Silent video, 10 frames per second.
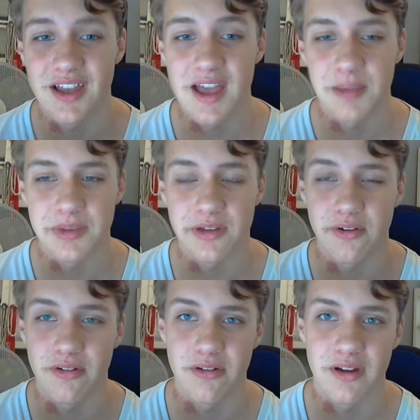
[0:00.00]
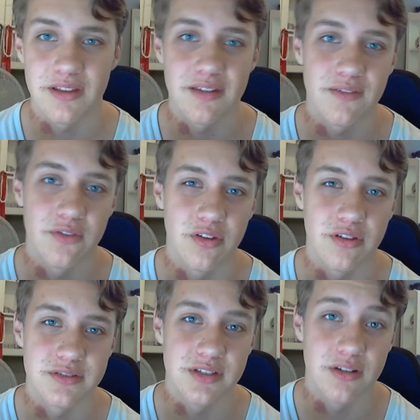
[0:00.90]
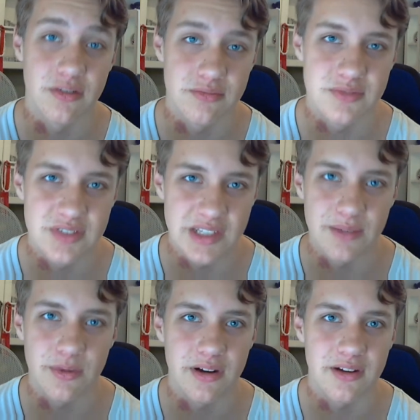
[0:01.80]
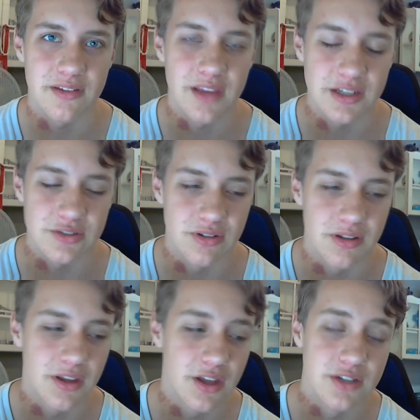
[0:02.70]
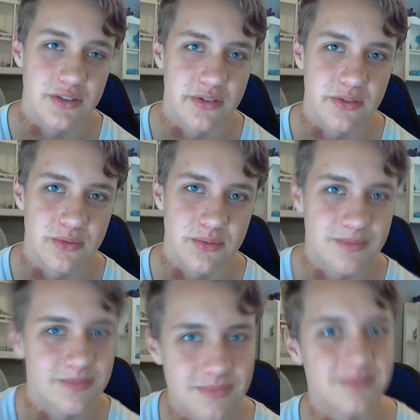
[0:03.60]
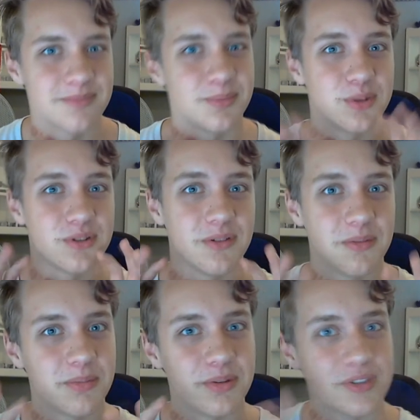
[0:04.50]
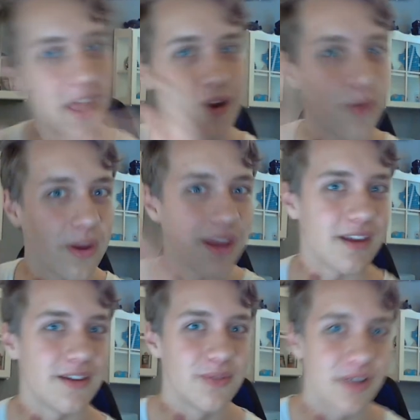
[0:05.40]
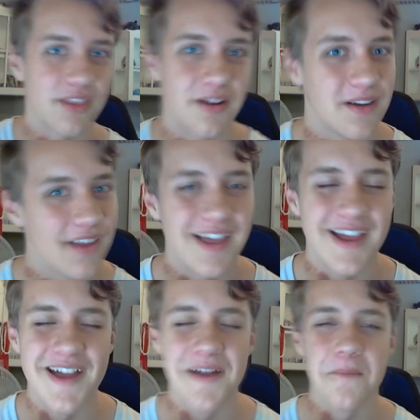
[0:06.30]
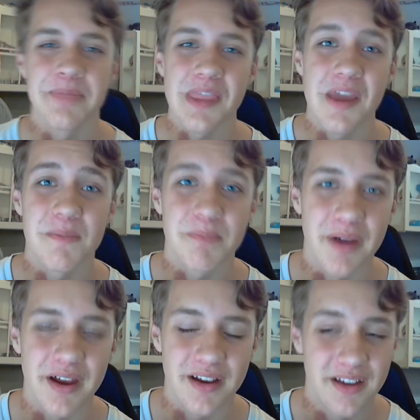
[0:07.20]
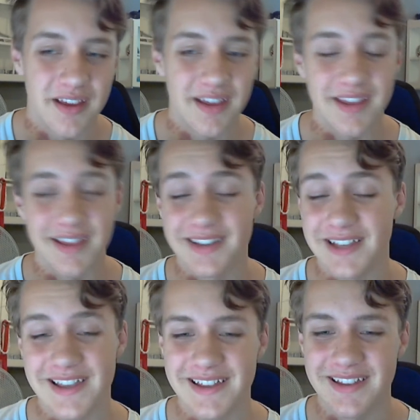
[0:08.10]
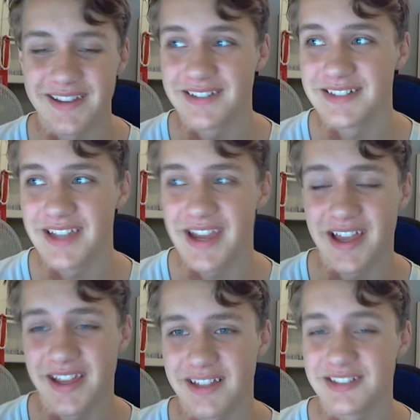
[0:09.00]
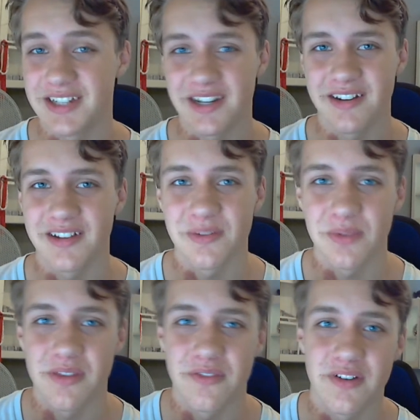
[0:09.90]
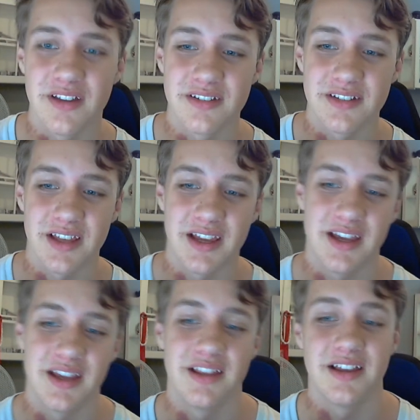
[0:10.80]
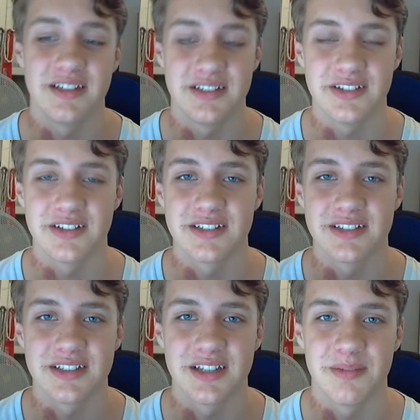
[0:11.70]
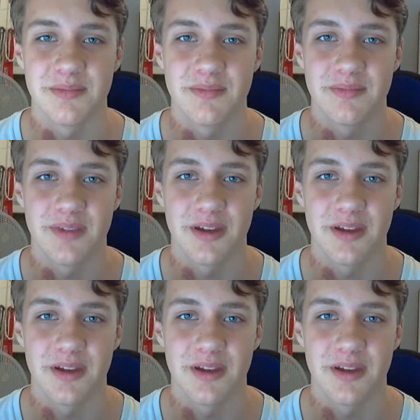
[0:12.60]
a meteorite, for those that don't see what it is actually. So push push that away right there. But uh, yeah, share it with your friends, and I'll see you guys next time. Bye.